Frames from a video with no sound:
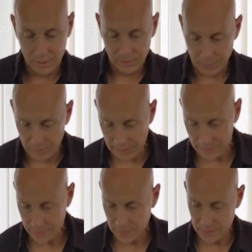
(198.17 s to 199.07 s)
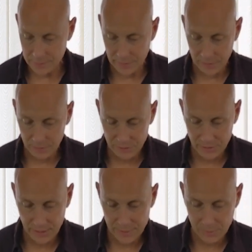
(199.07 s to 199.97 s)
If I place the legs back on the
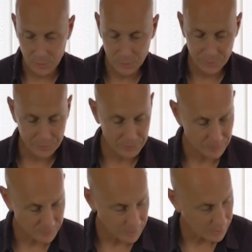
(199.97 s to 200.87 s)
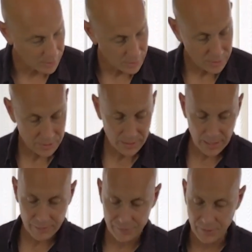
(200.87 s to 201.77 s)
table,
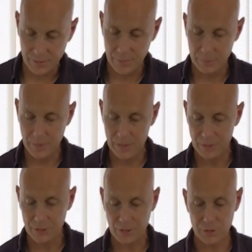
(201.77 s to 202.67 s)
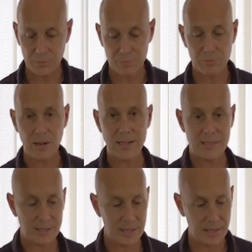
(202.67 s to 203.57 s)
stand in front of my patient, just
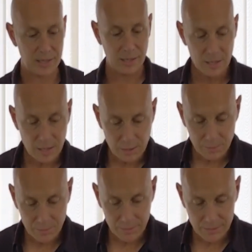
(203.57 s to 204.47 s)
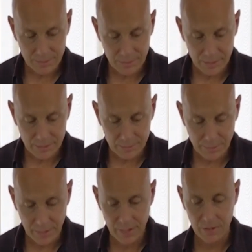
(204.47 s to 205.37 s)
brace here, place my hands
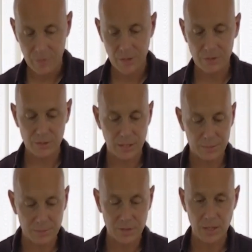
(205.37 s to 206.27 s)
back over those segments,